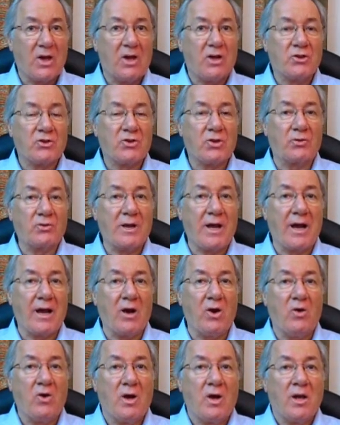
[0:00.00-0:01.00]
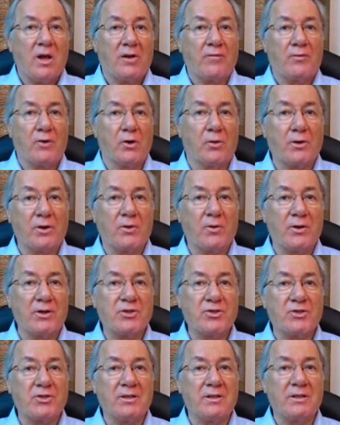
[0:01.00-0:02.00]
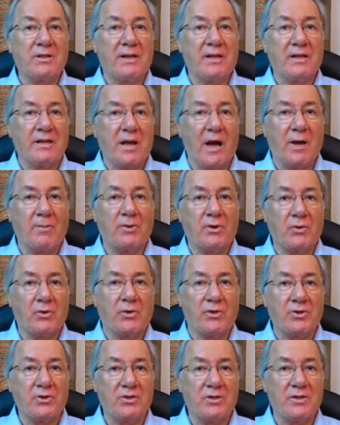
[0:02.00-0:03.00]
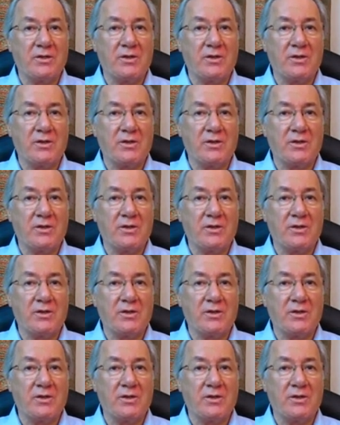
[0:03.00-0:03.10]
So now, if you're a Christian and I'm a Christian,